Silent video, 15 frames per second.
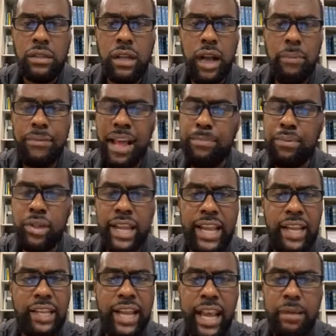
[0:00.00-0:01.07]
I'm not
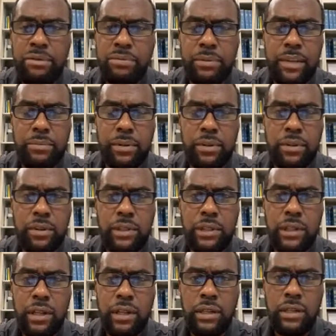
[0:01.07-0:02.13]
playing games, people.
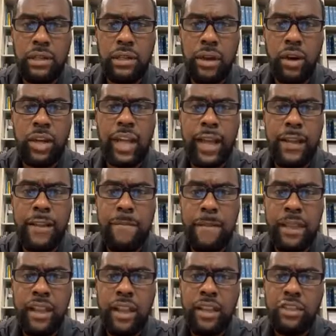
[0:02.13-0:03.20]
Okay?
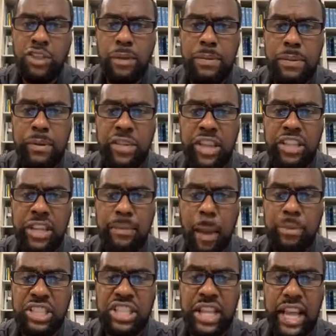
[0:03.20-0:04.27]
Some people think that I'm
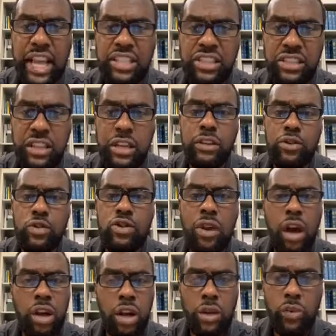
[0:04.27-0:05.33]
obsessed. You
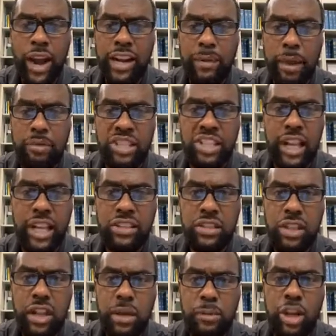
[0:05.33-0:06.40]
doggone right I'm
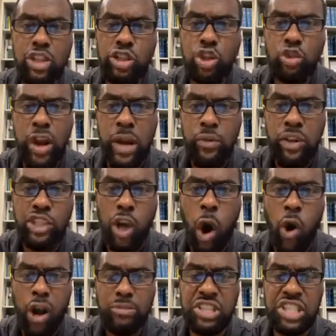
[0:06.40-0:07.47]
obsessed. Because the great ones
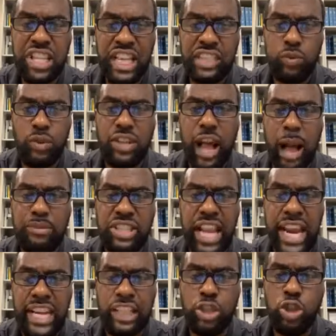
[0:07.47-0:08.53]
are obsessed with
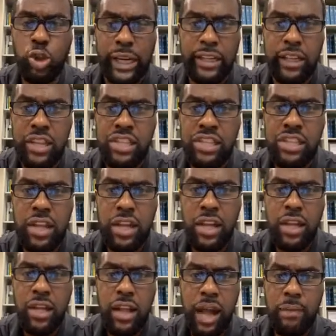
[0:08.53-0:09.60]
obtaining greatness.
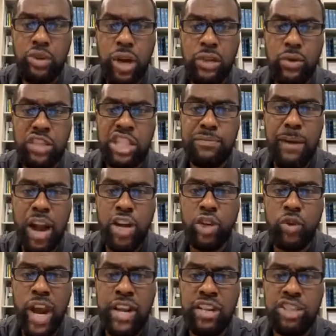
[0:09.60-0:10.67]
I'm trying to inspire
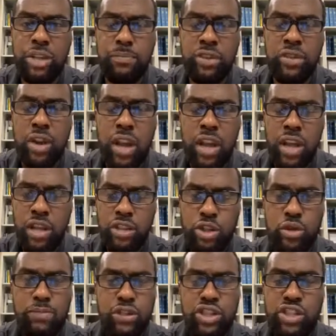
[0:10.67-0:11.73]
greatness to
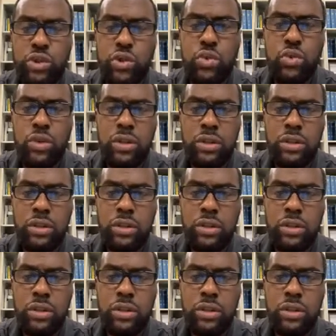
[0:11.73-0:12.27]
pursue